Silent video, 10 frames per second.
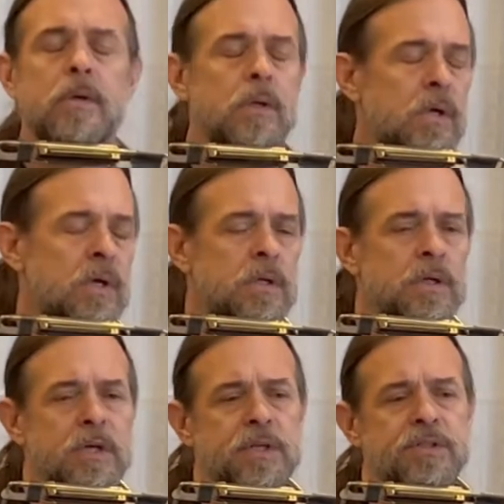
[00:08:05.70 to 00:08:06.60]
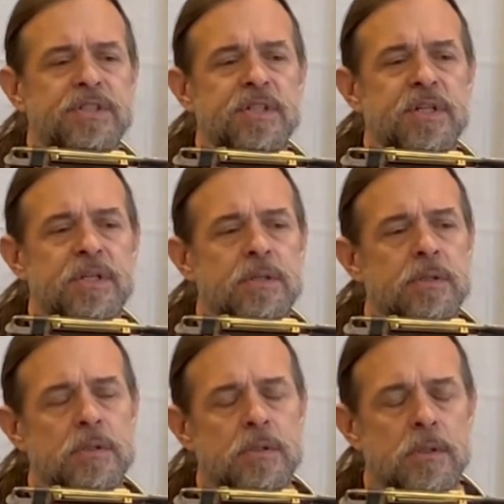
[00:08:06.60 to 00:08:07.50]
And an angel said,
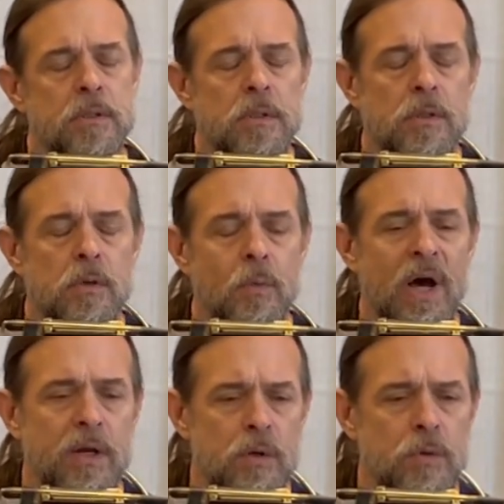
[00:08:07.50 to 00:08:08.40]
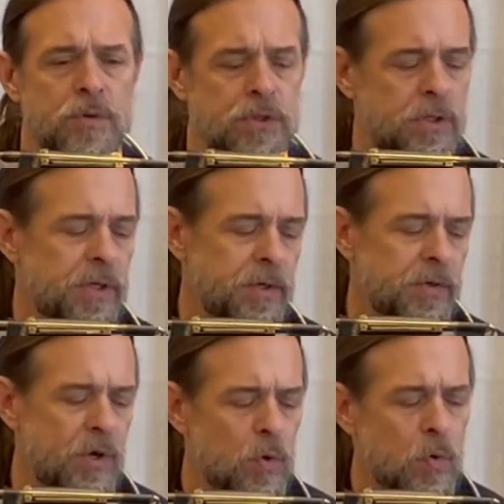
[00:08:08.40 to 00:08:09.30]
why don't you clear
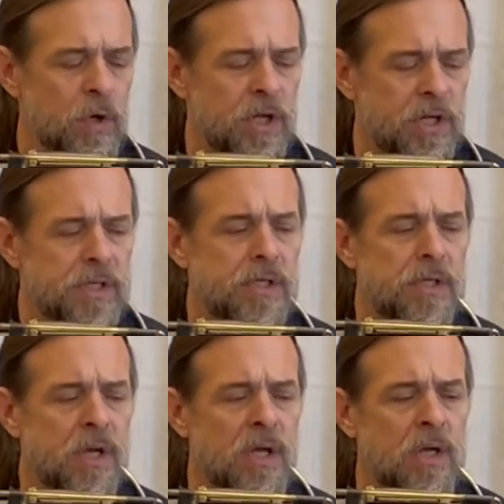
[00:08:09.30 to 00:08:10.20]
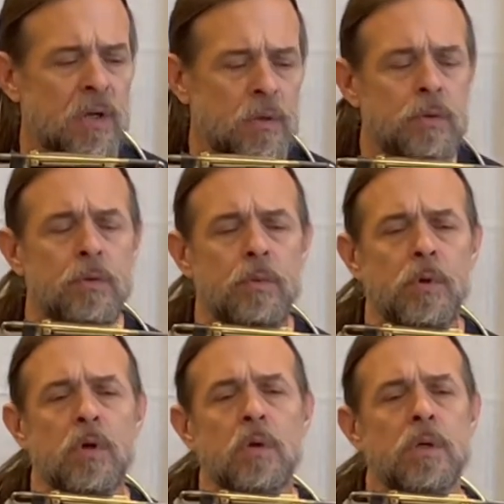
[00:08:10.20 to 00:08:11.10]
your head now, little
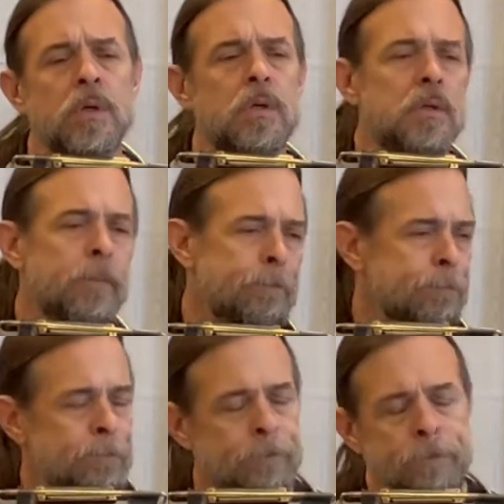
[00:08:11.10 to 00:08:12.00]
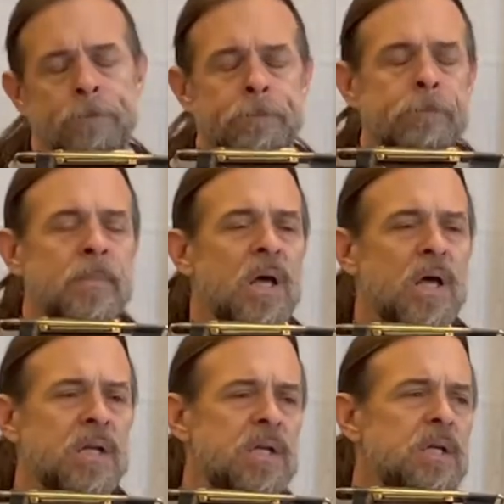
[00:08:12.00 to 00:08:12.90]
boy?
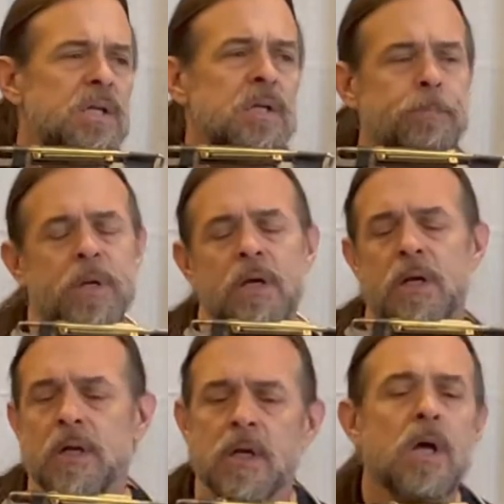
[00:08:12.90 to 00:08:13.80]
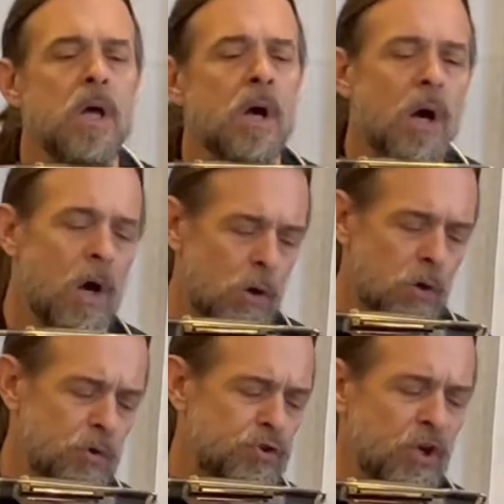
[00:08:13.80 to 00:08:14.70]
Gotta get back
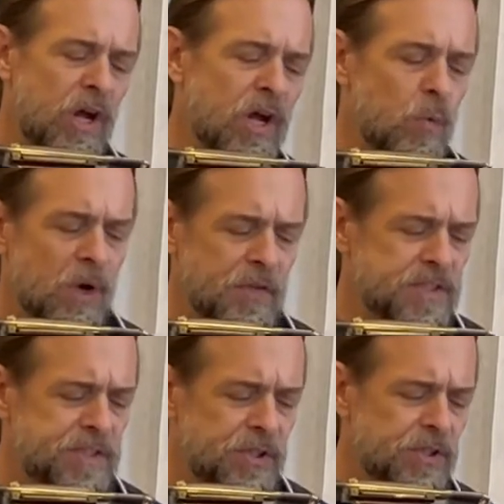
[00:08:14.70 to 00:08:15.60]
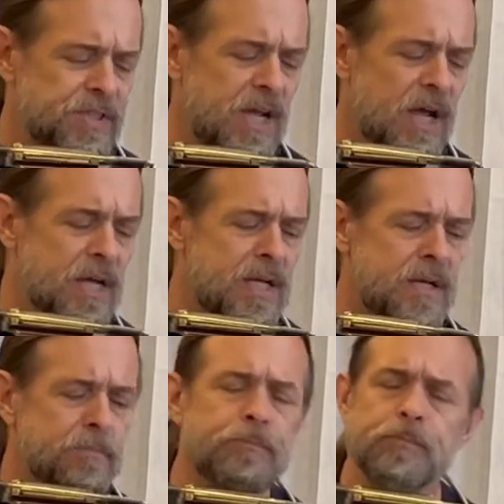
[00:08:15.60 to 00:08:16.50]
on track while there's still
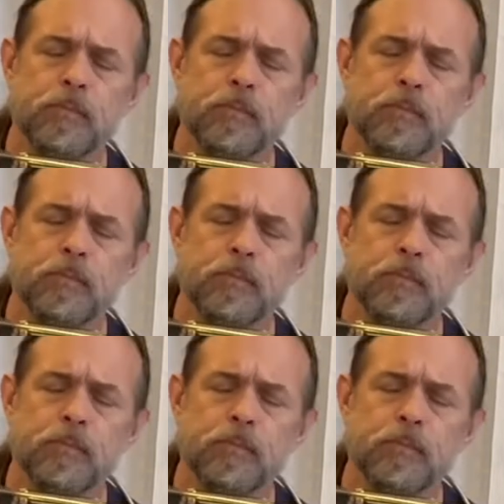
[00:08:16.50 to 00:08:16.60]
time.